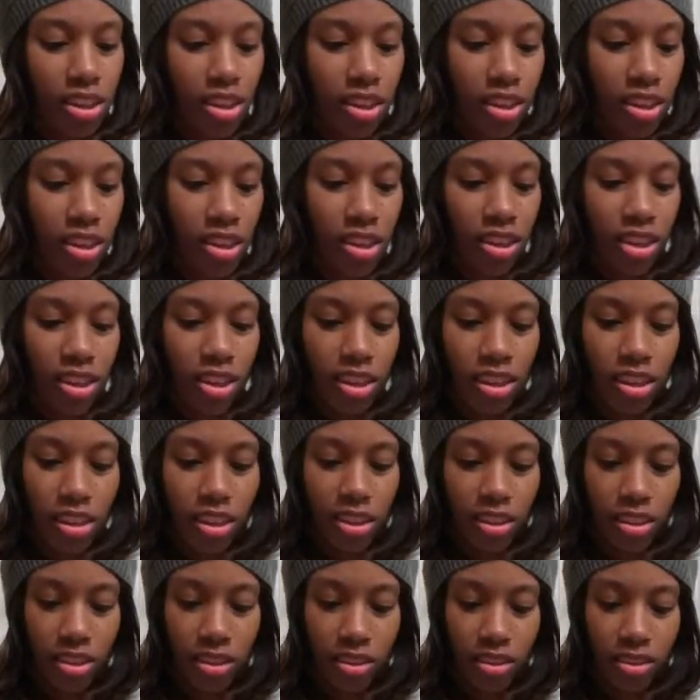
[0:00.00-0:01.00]

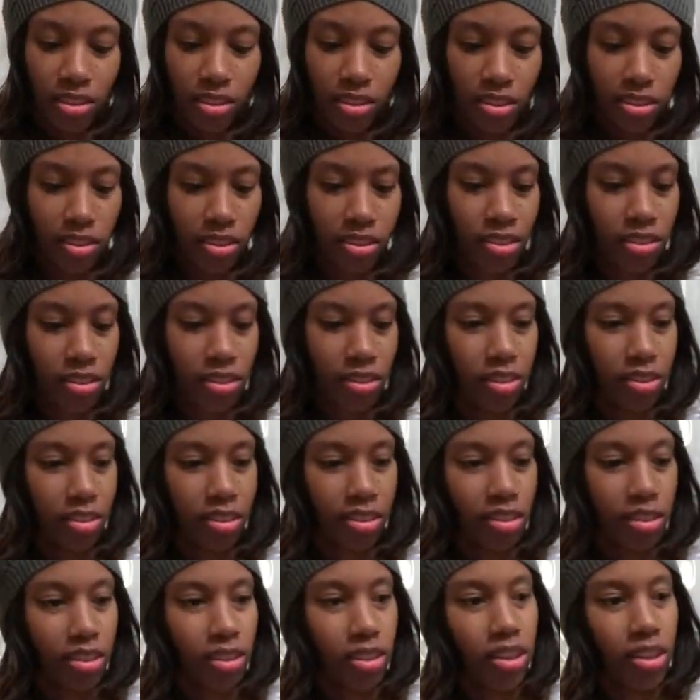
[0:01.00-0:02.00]

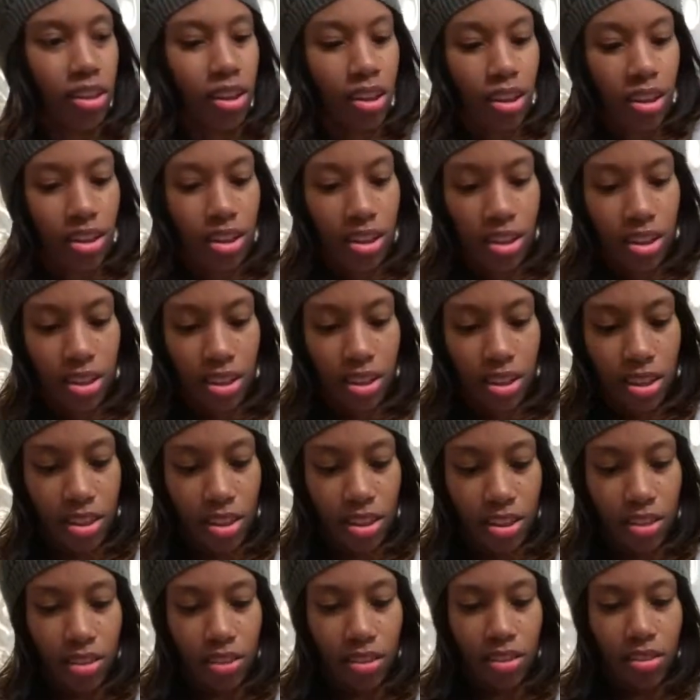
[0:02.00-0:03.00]

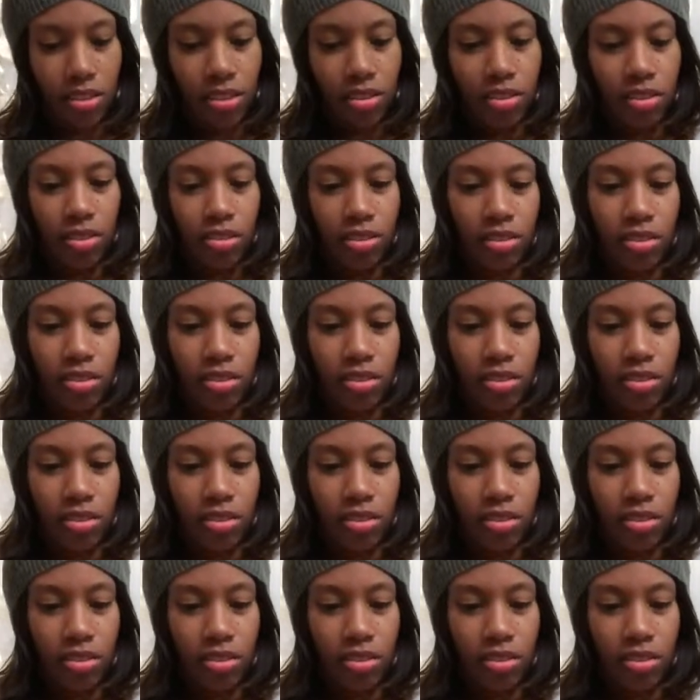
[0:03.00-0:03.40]
(no one is talking)